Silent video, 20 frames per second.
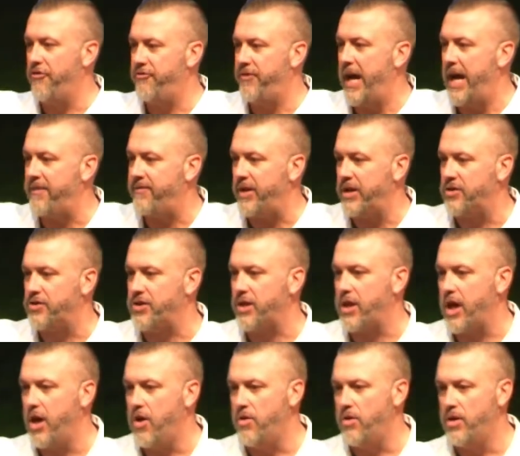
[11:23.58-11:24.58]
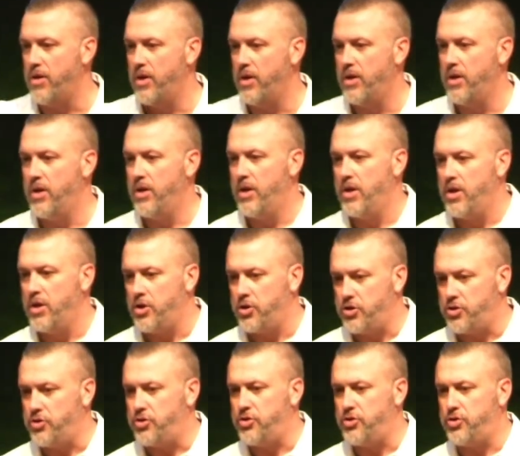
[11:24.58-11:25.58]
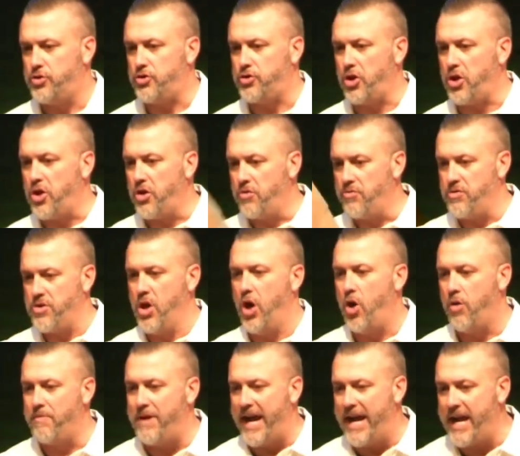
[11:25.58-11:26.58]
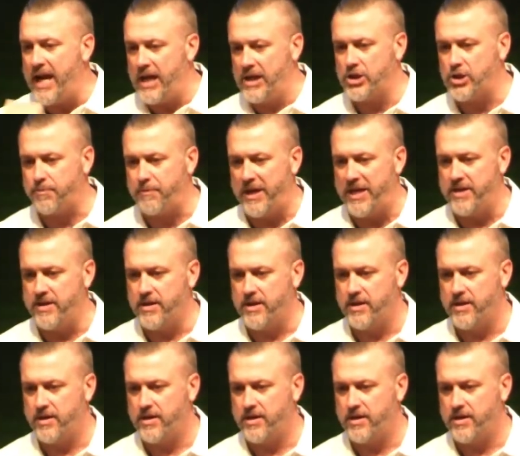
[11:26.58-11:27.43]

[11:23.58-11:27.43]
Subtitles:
5 years ago? Do you know my husband?